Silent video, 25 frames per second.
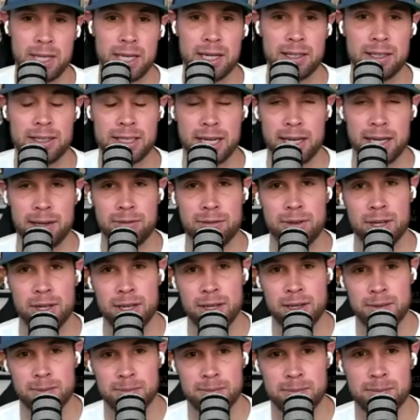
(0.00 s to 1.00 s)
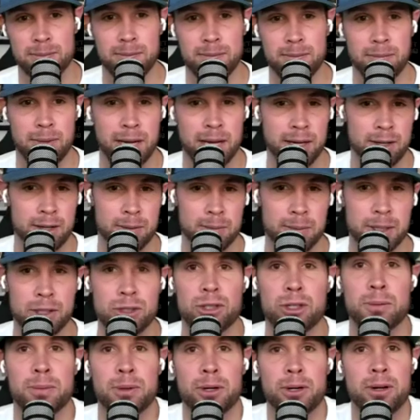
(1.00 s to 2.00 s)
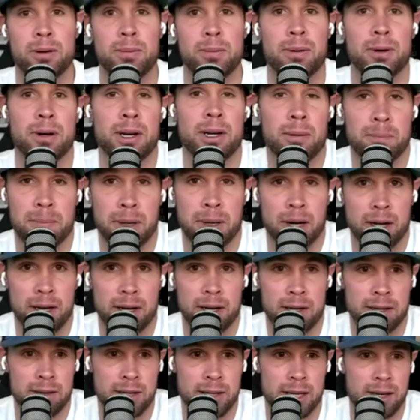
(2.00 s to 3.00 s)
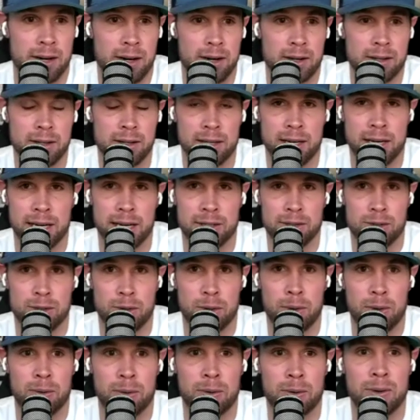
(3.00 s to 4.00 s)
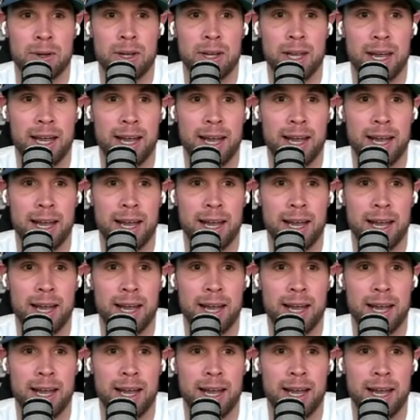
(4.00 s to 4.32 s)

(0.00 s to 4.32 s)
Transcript: hit it to eight feet make or miss your birdie putt and then on to the next hole.